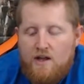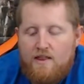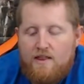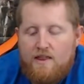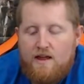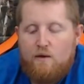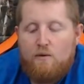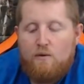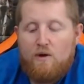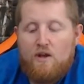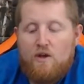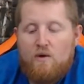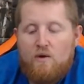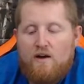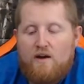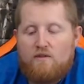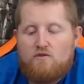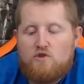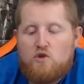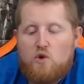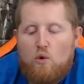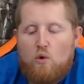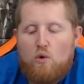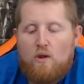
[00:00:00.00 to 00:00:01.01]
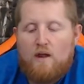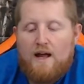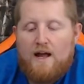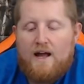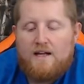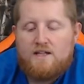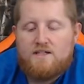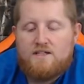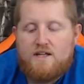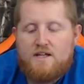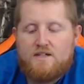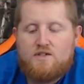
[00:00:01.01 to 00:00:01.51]
that way you have total
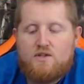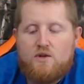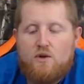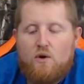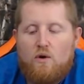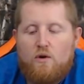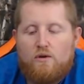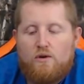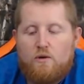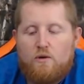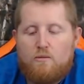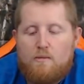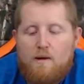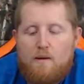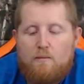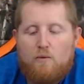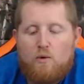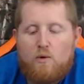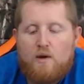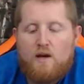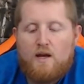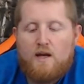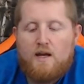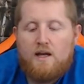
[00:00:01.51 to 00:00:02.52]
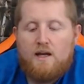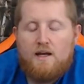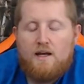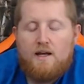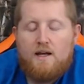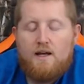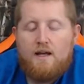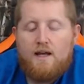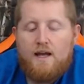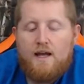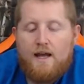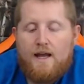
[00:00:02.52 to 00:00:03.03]
access to all your memory.
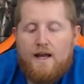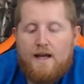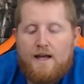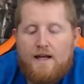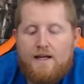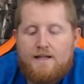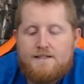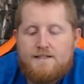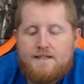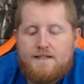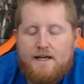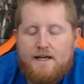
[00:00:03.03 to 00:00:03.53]
And